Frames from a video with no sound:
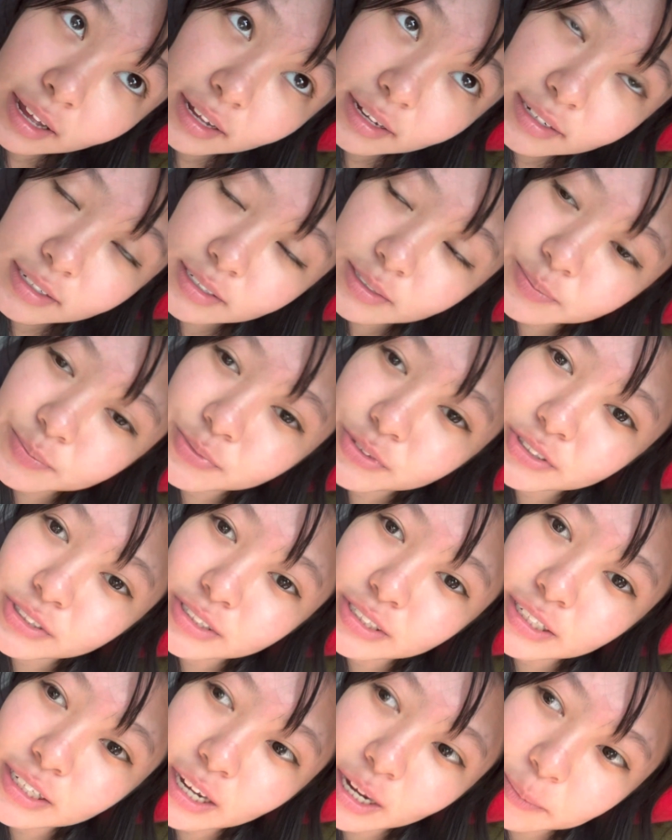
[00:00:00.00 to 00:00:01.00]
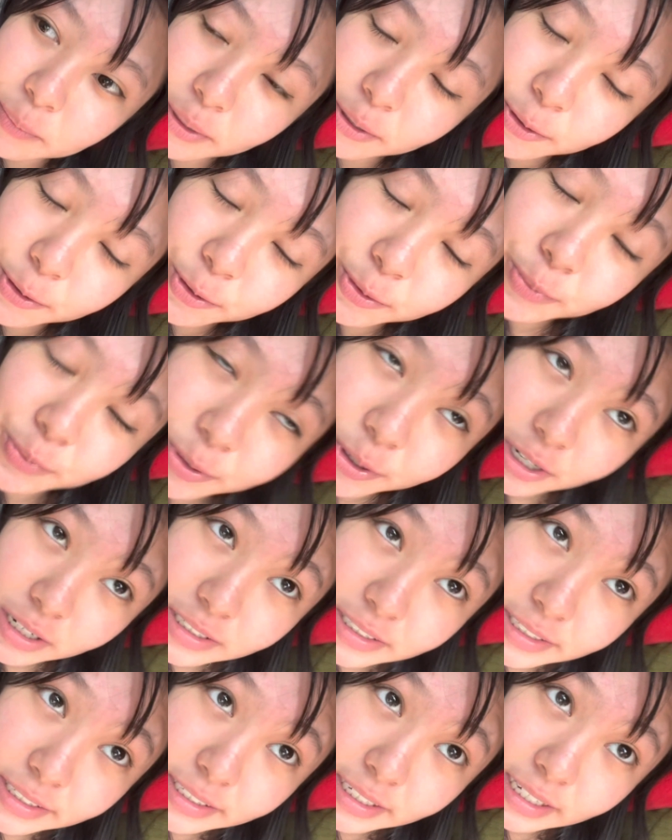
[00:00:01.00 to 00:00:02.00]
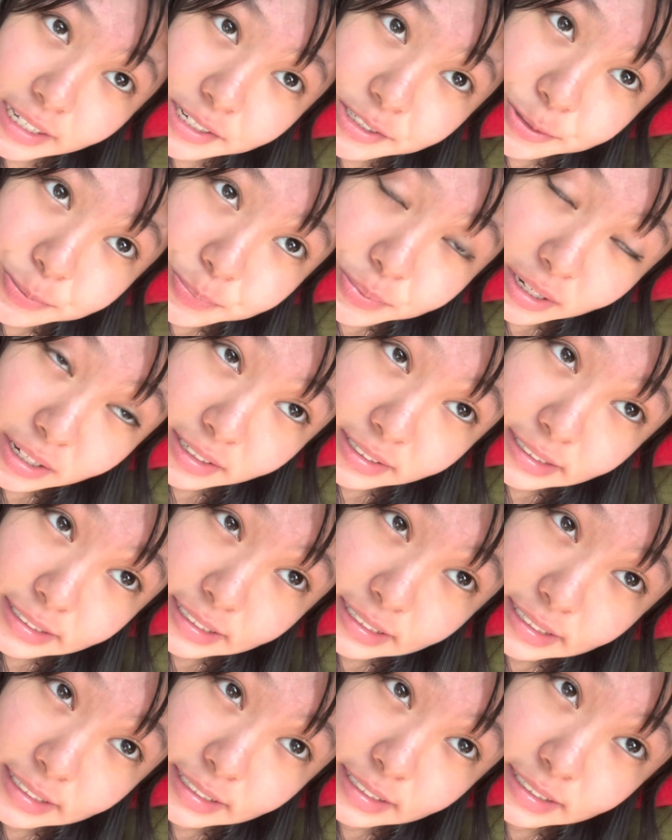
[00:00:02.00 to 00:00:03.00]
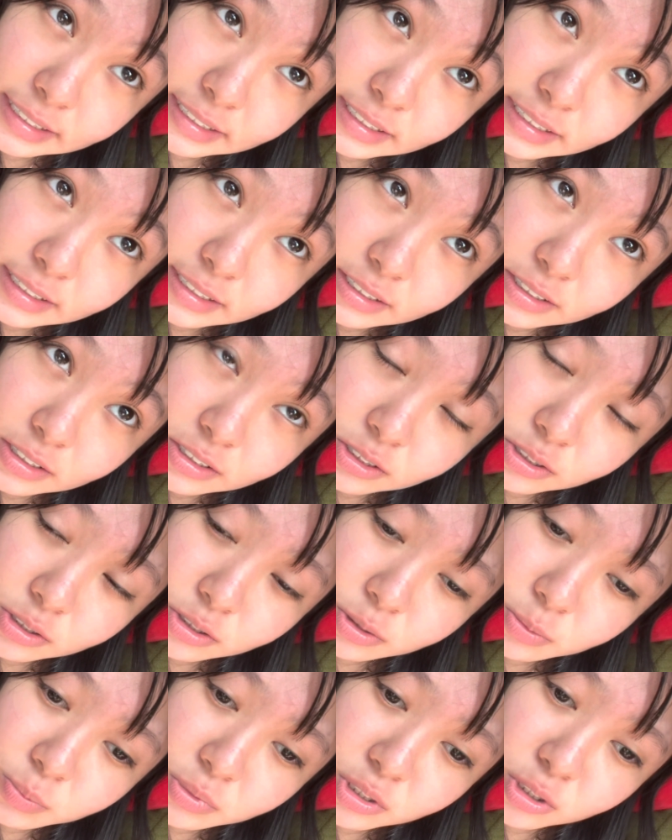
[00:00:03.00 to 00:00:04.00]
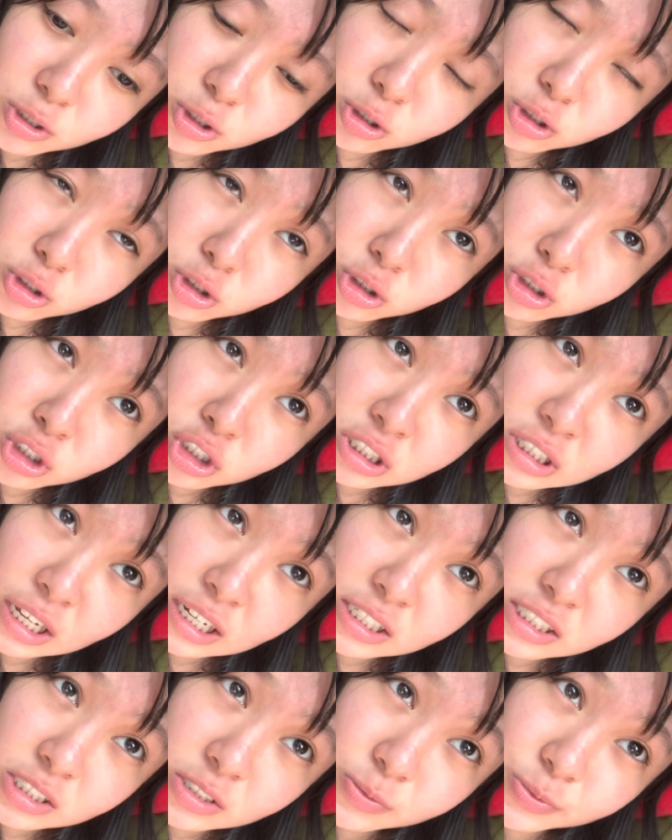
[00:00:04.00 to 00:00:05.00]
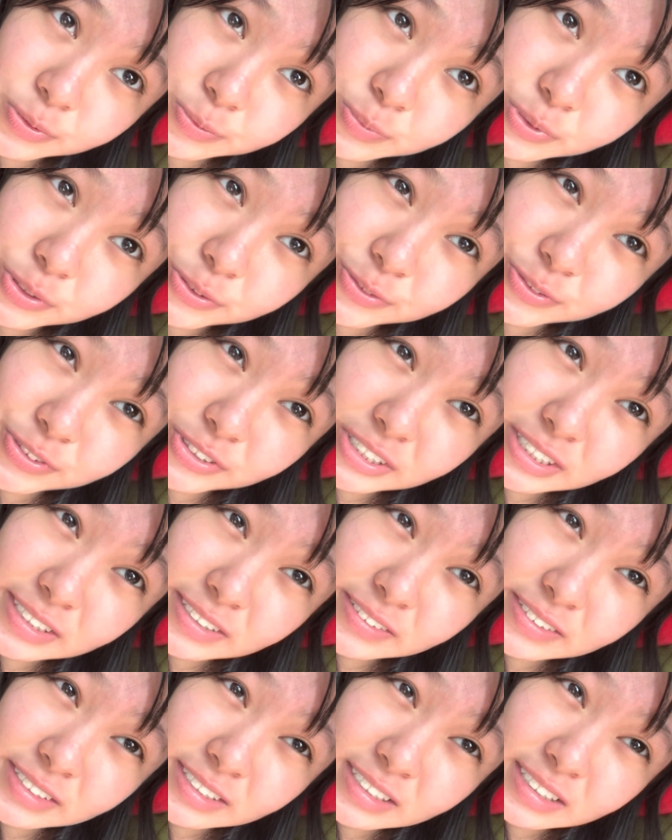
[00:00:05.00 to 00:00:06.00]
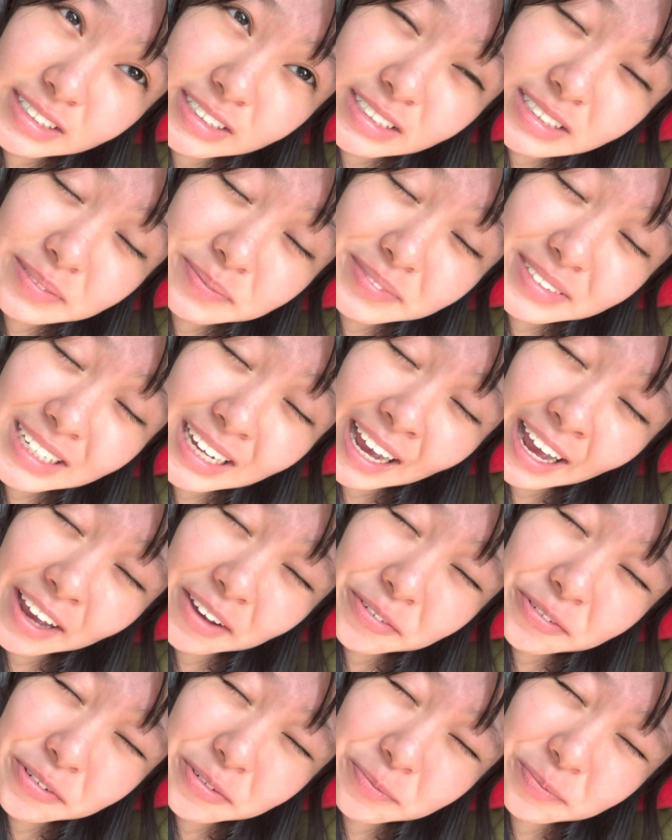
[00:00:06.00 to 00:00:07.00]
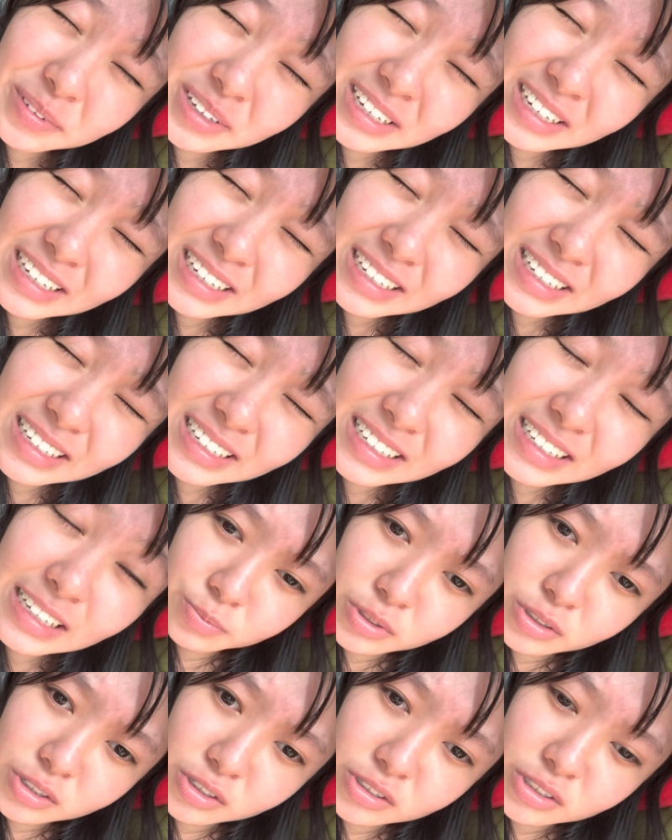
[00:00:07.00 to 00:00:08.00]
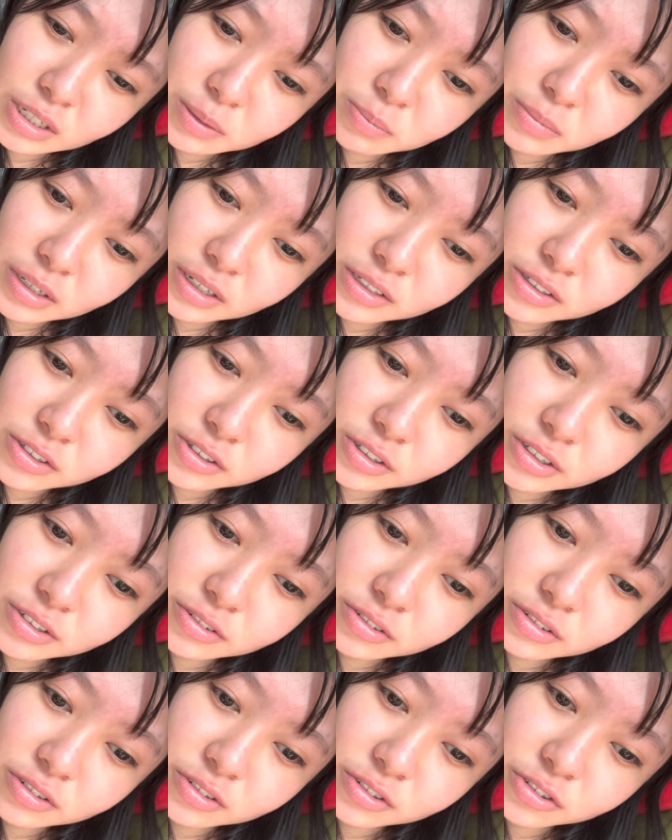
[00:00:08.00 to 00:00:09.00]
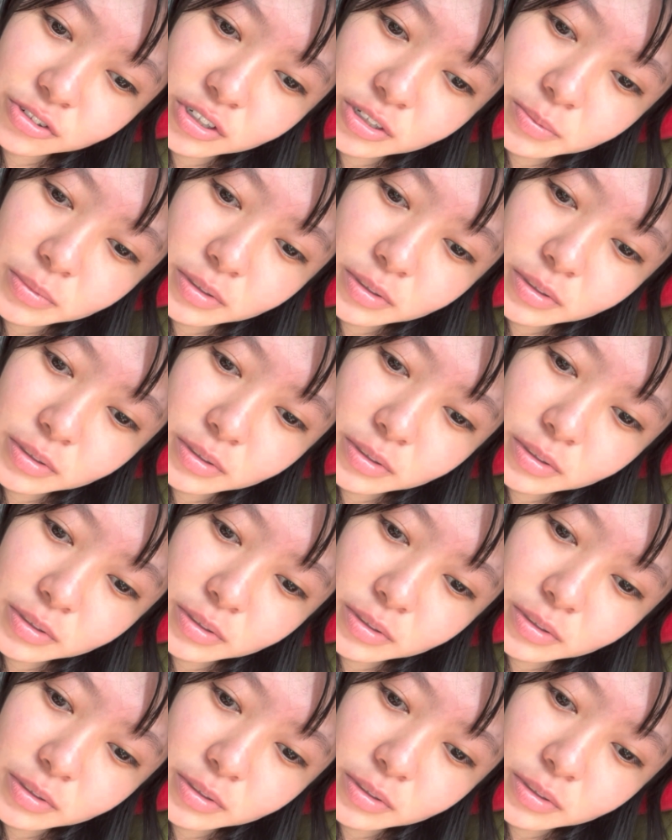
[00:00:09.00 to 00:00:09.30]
um today i'm at home cause it's a HBL day so means no socializing with my friends which is gonna be hard for me because i'm like trying to distract